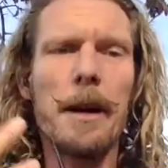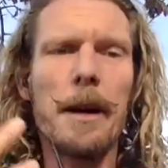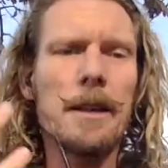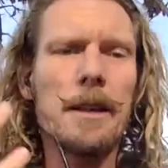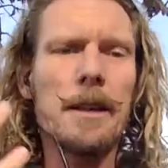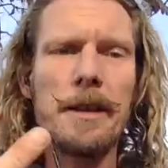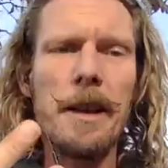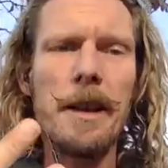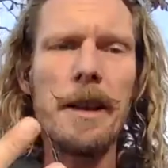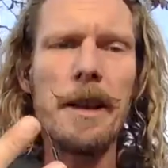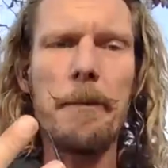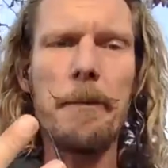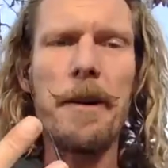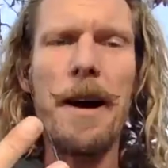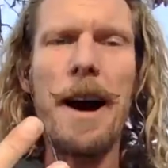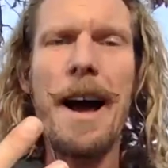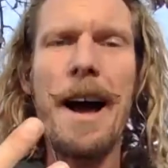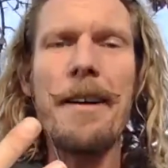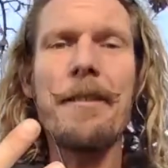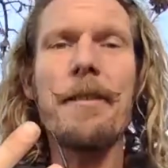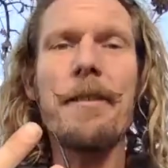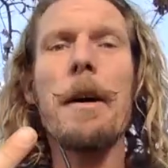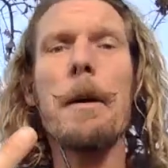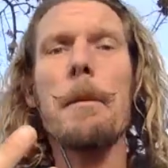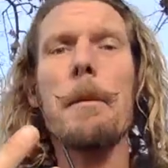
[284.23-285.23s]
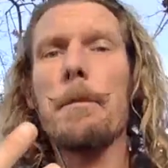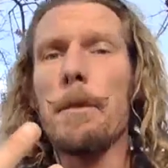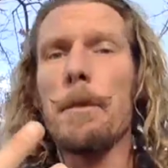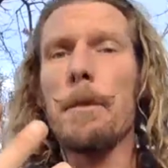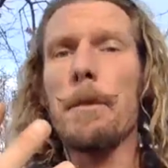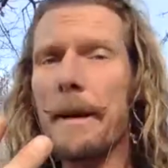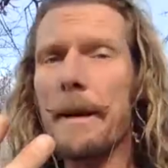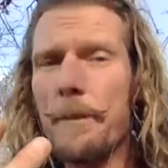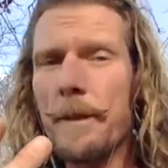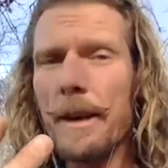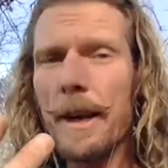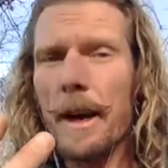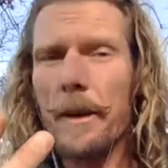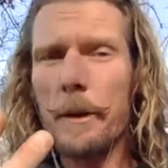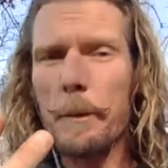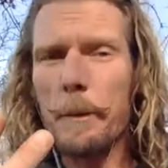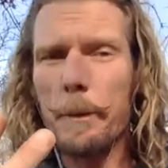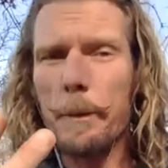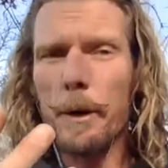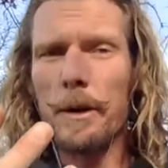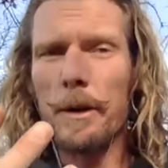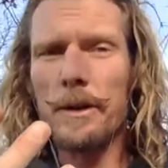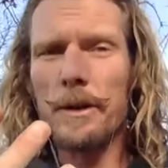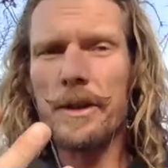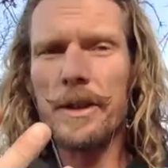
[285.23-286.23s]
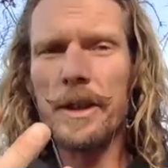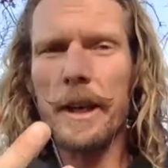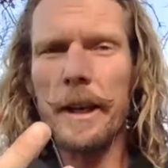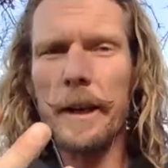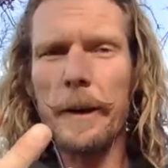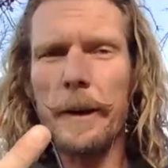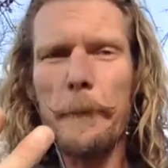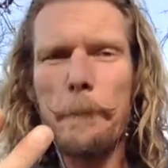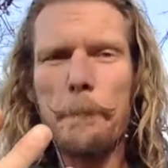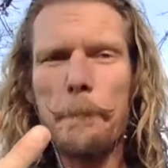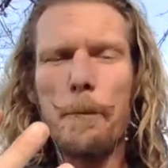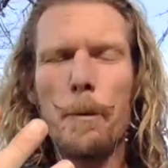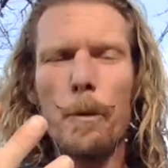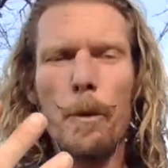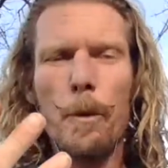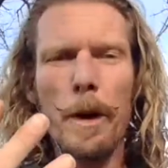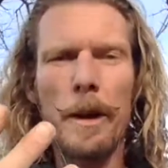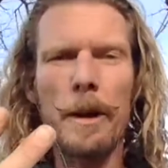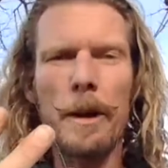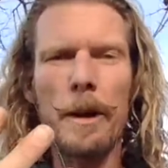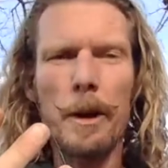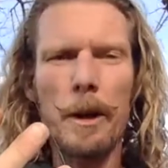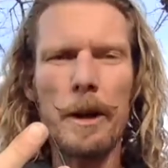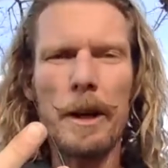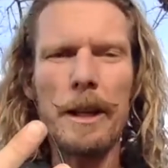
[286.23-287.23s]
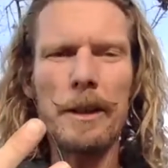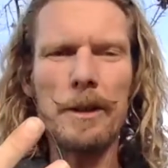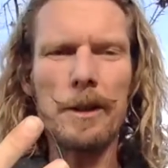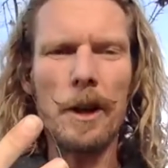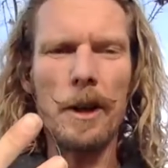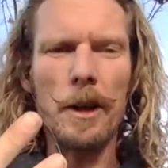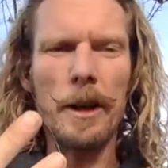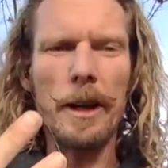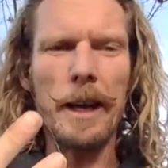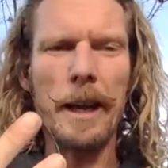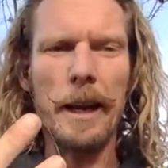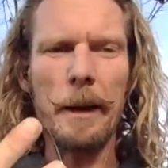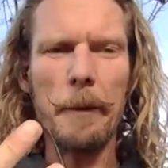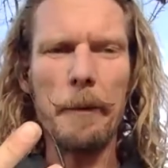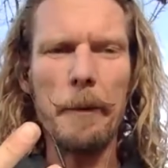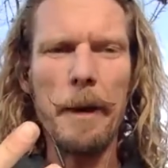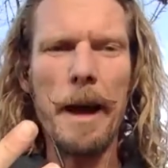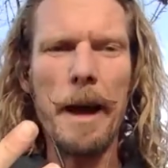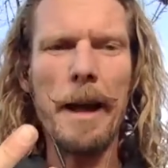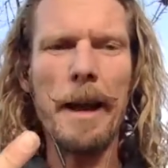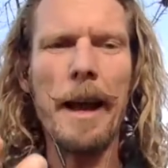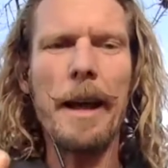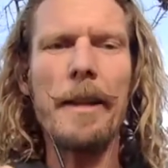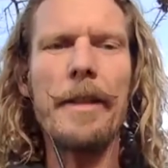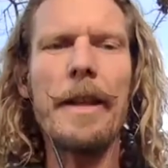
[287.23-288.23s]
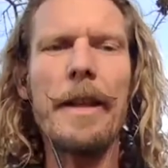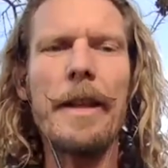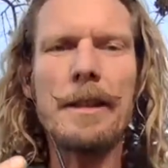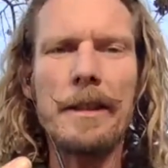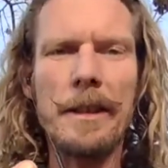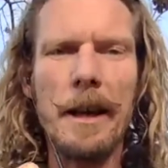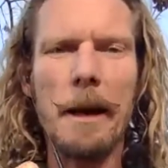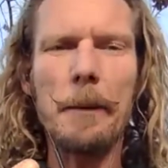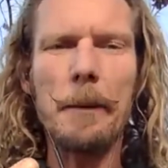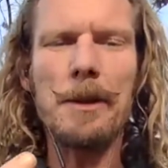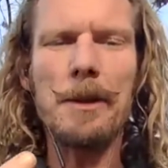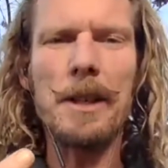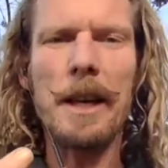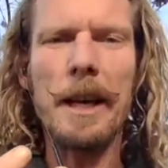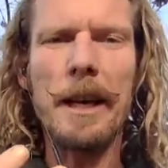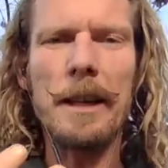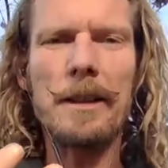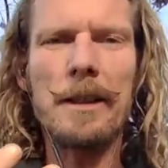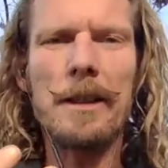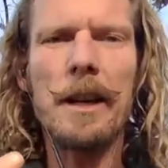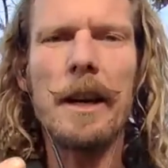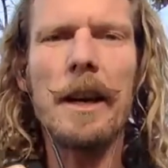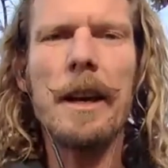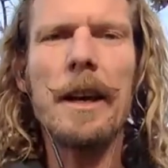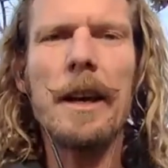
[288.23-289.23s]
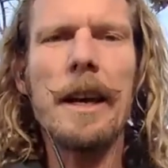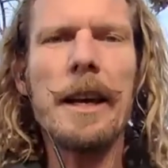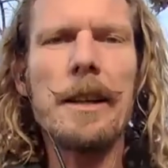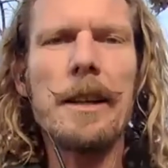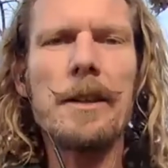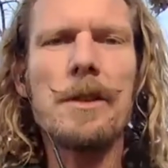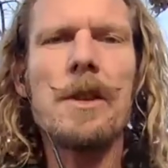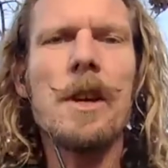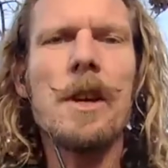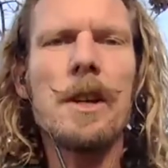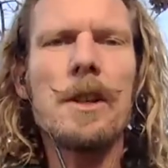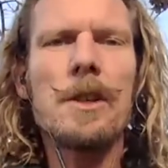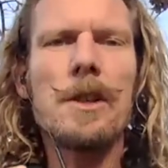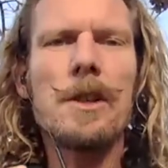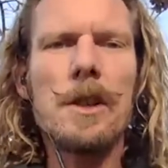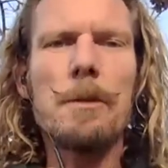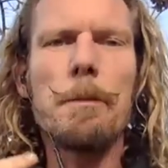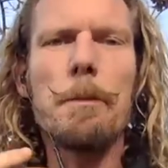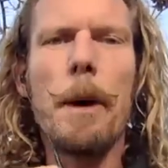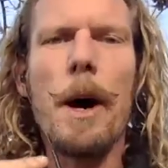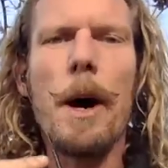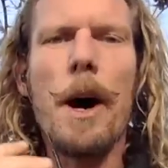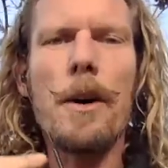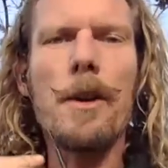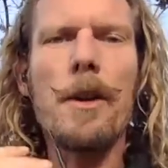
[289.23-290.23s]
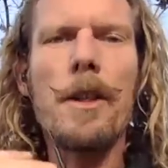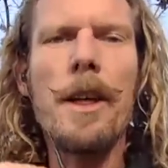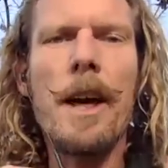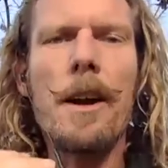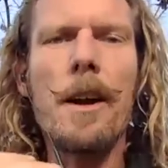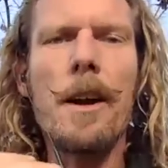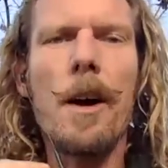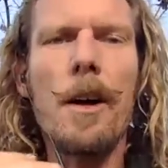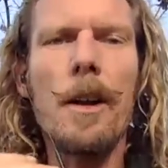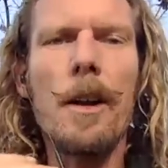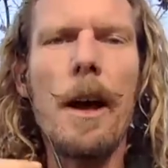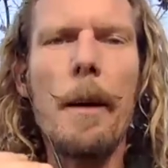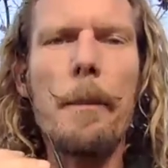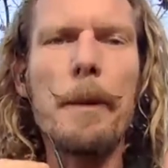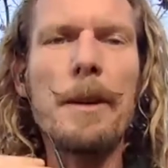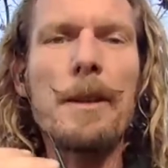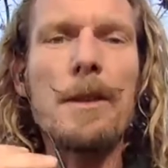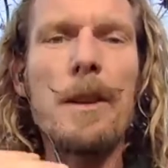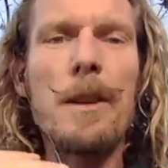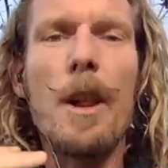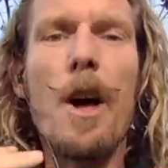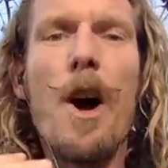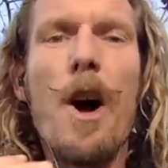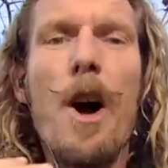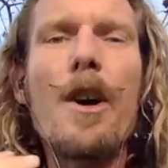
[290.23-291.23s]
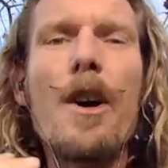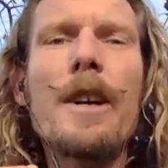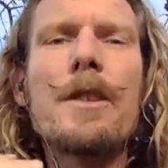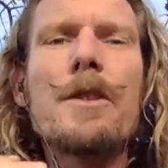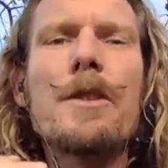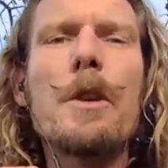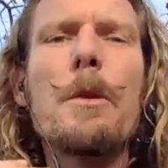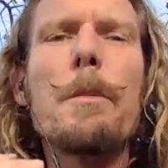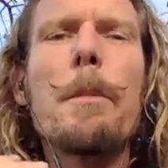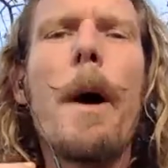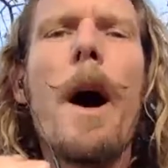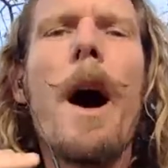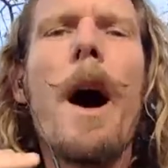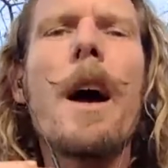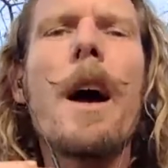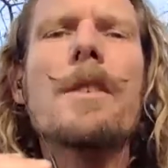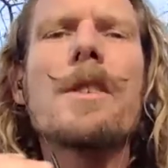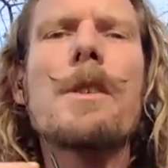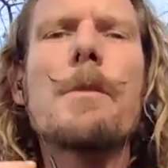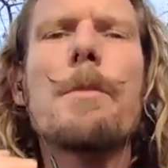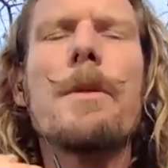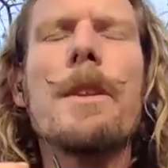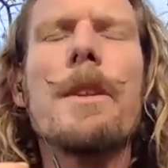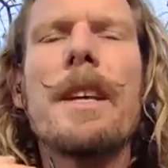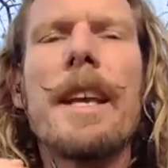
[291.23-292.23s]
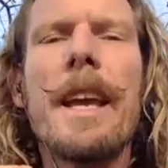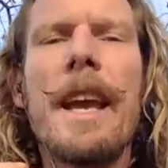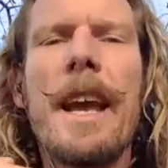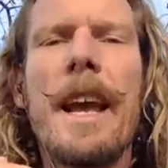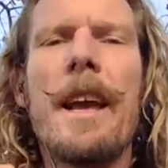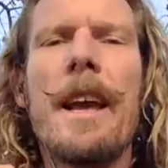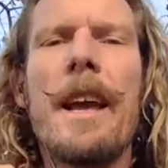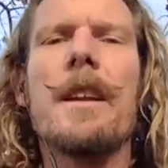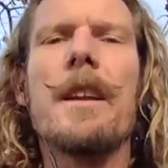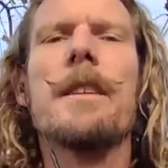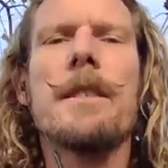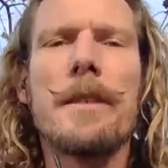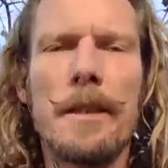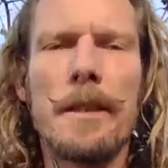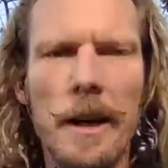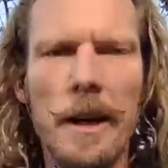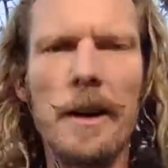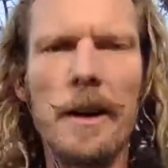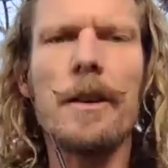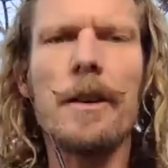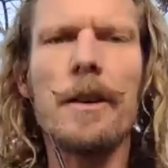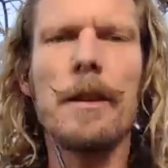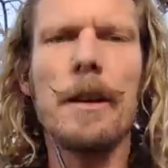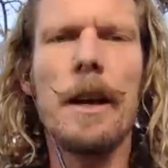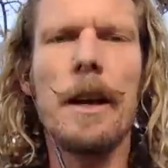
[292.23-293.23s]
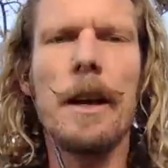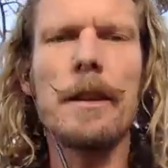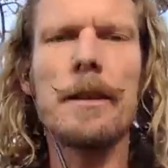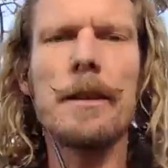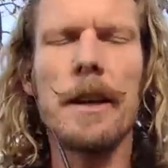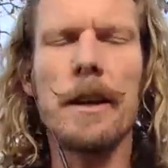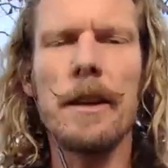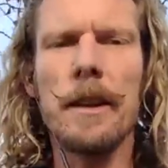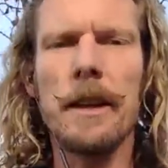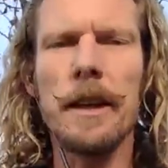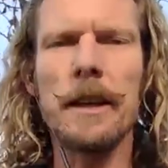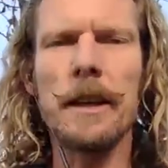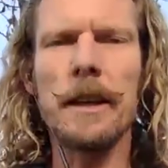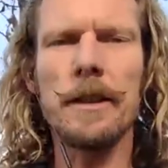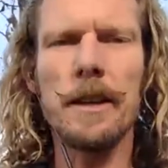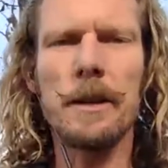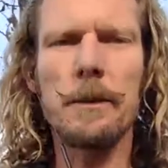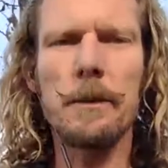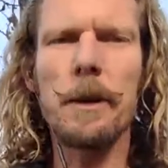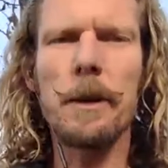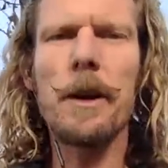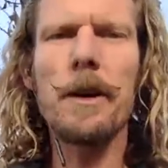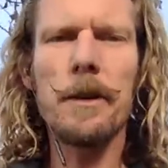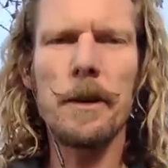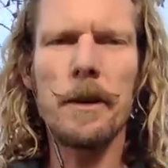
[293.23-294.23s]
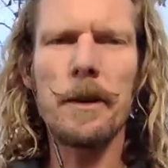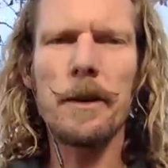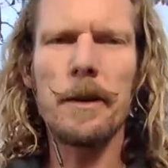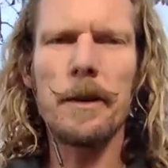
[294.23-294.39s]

Step 5, blame the other person when your needs aren't getting met. And then step 6 is just bottle that all up as long as you possibly can until things explode.